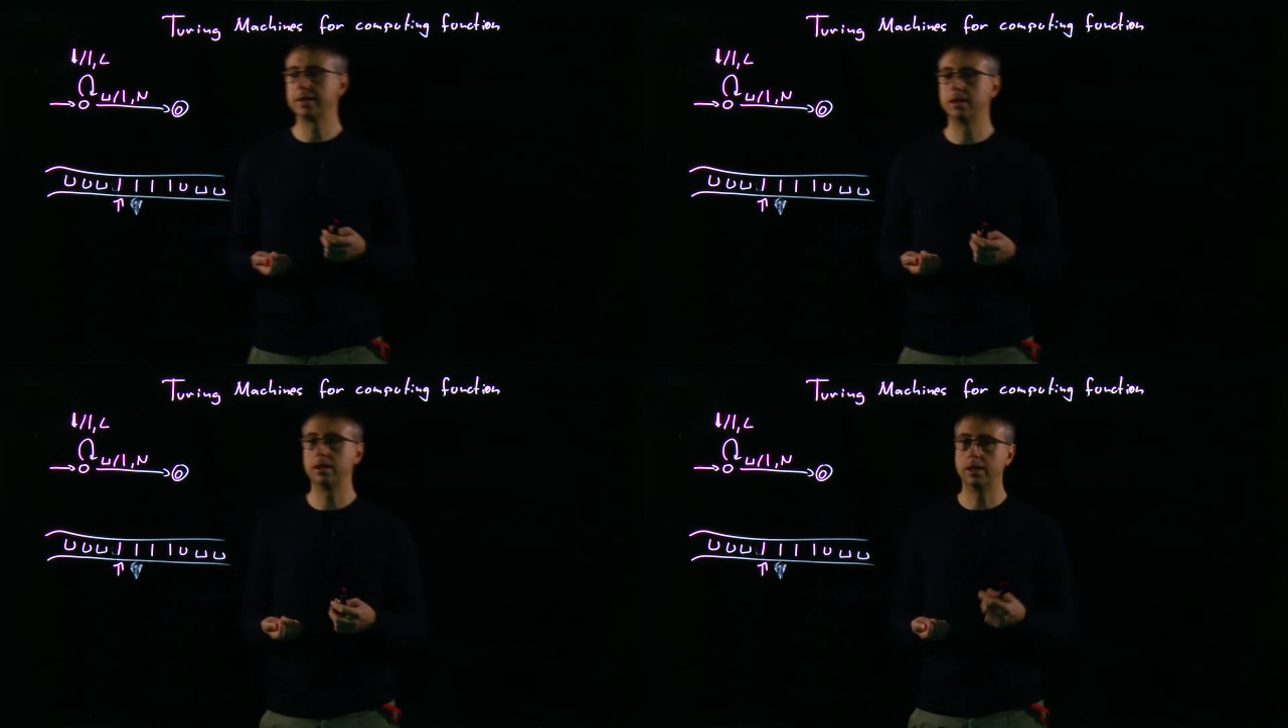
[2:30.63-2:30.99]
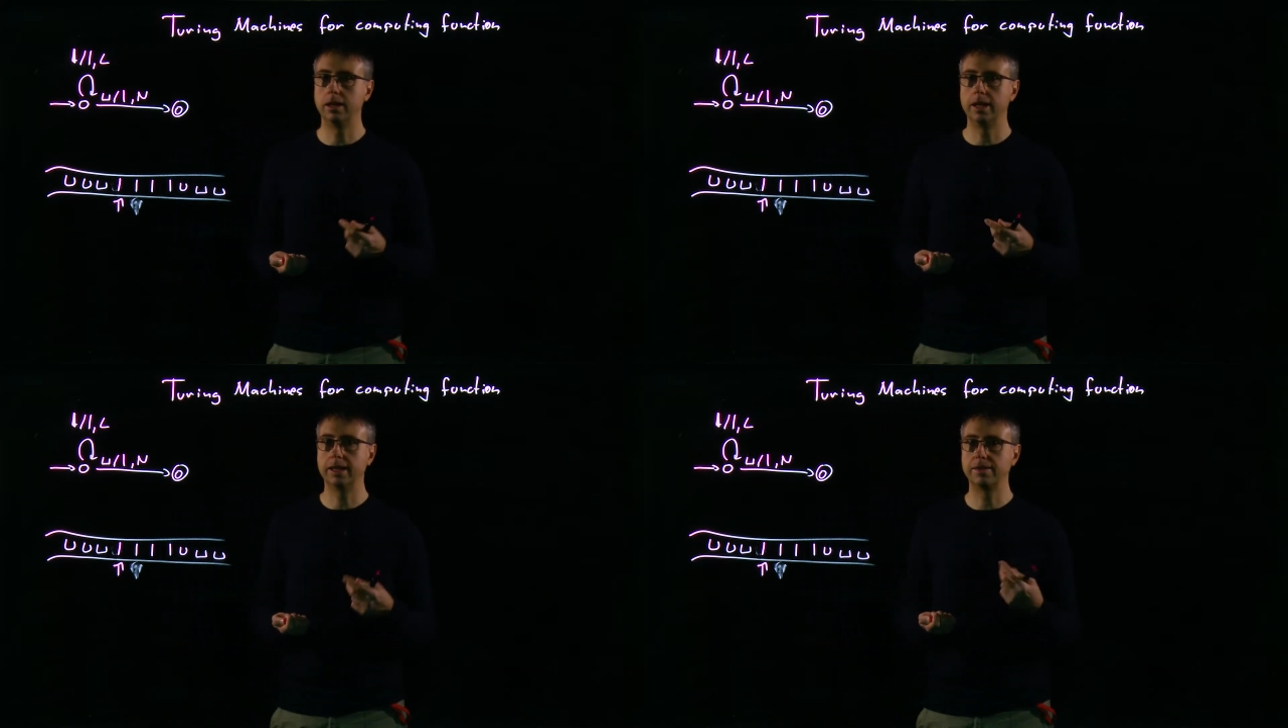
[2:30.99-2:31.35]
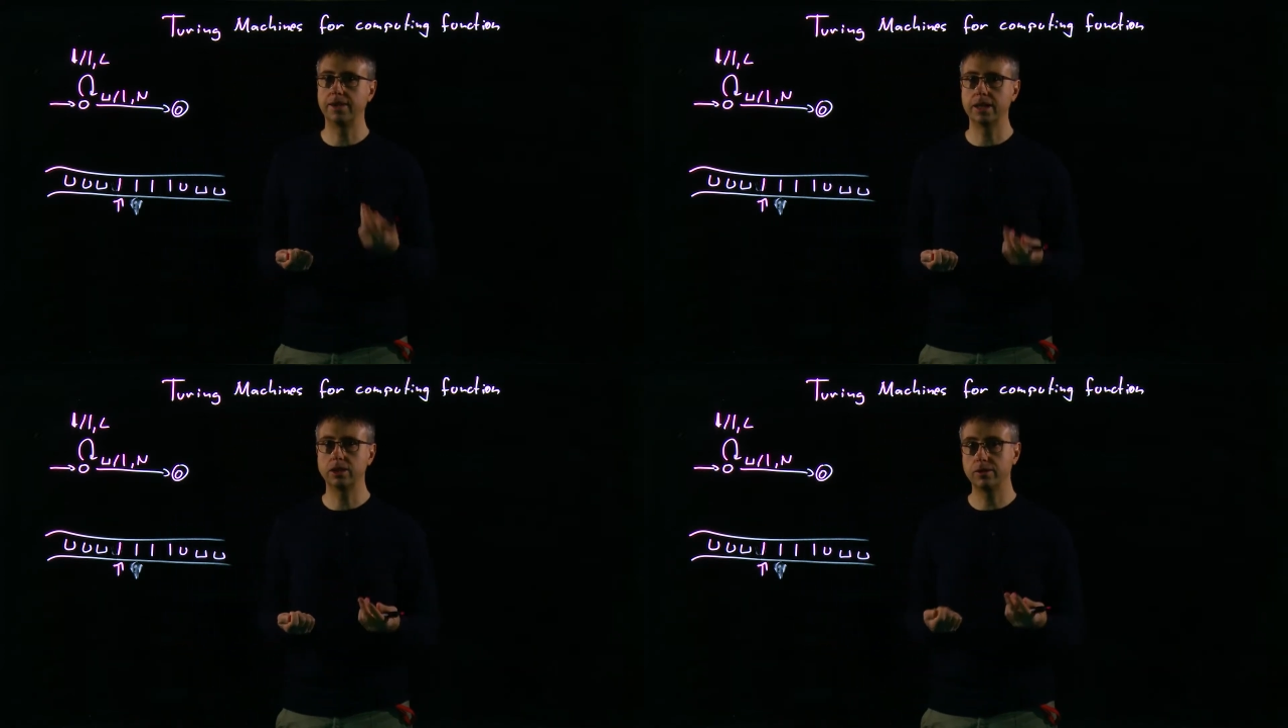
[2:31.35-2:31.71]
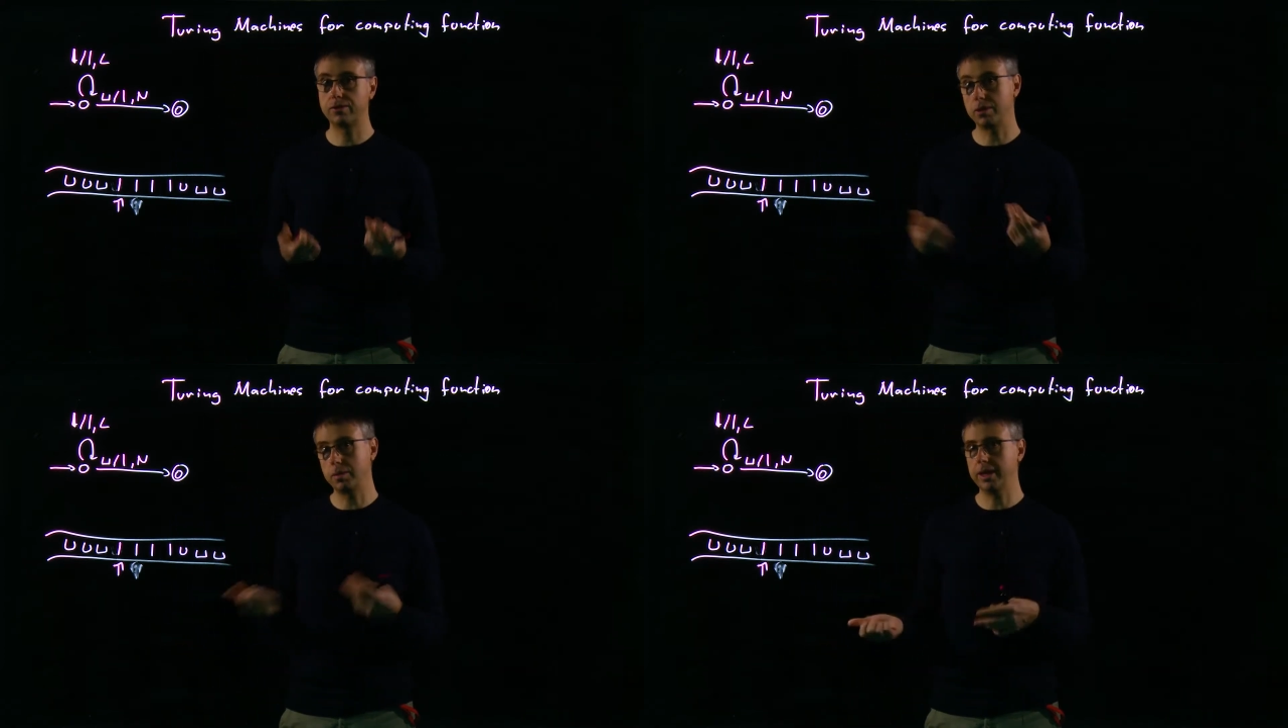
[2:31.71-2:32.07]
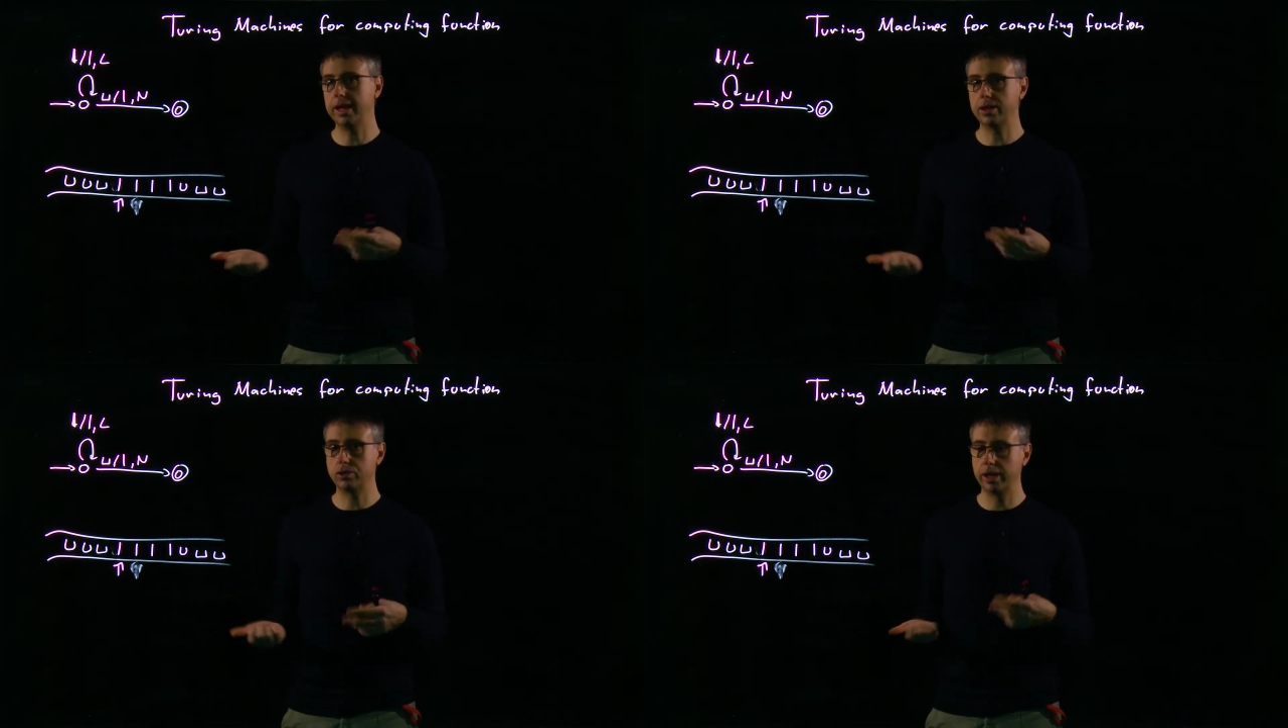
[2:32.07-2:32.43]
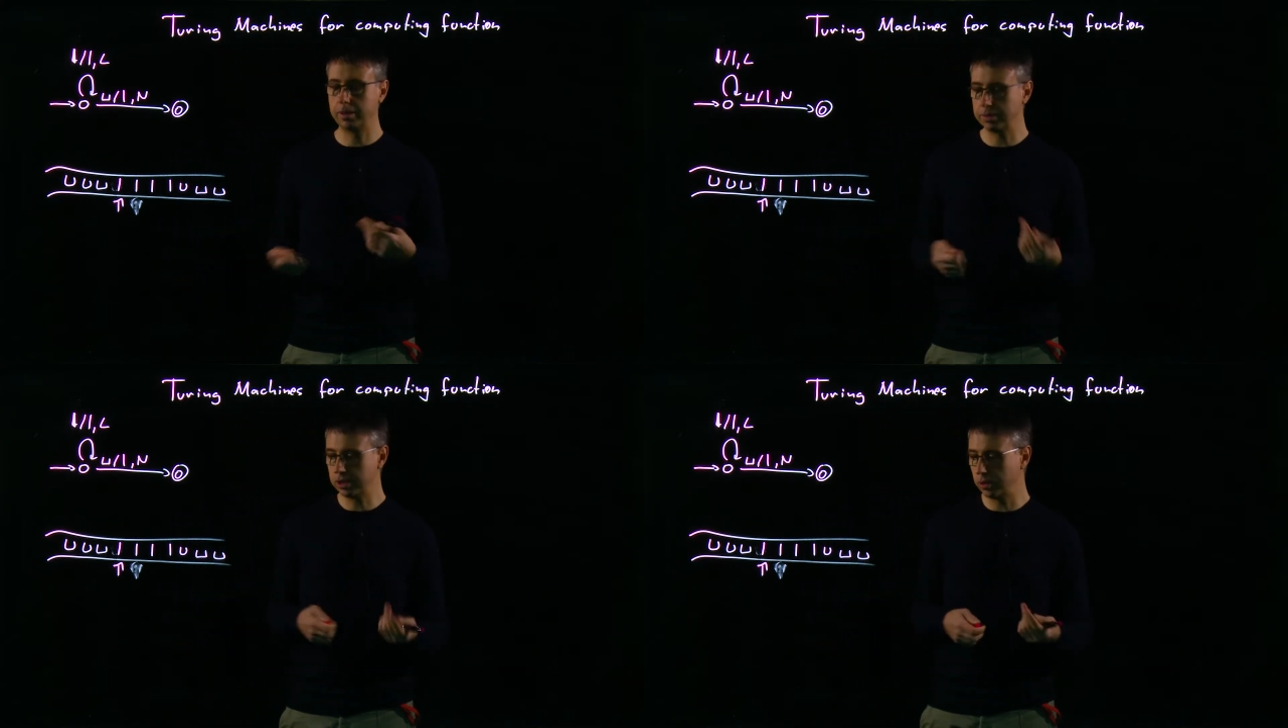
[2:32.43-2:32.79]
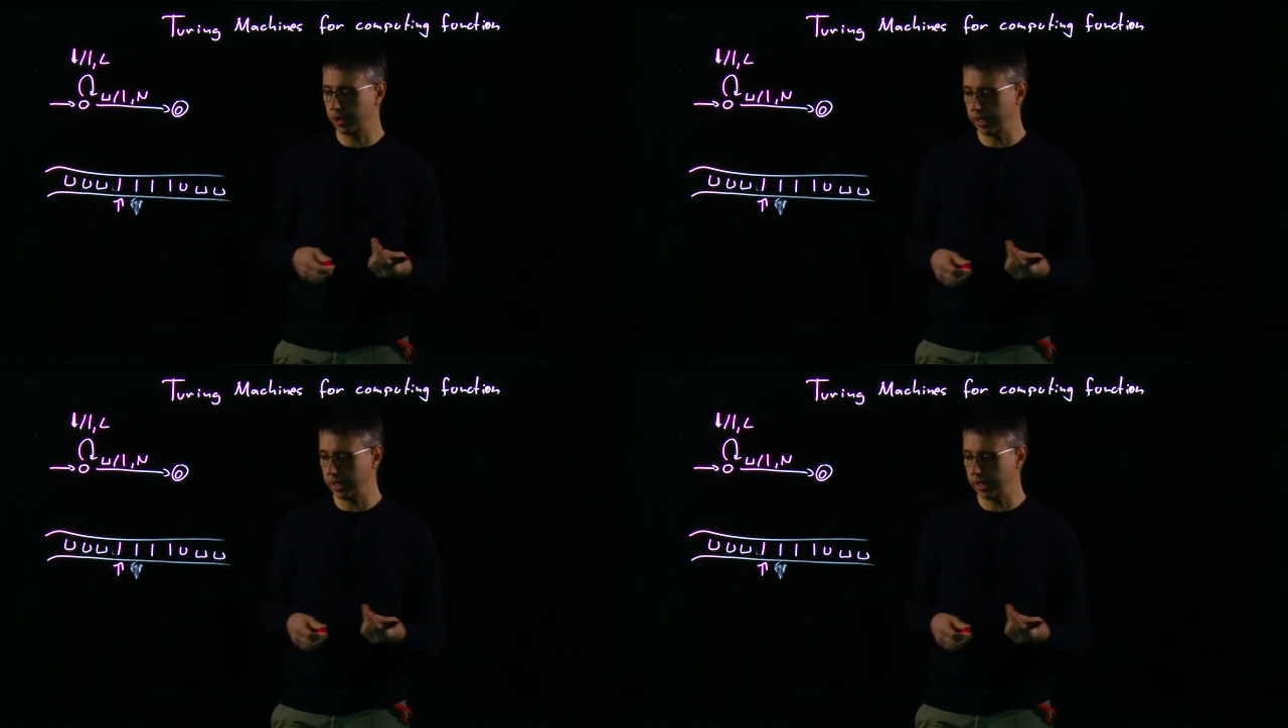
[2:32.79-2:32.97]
a function from the natural numbers to the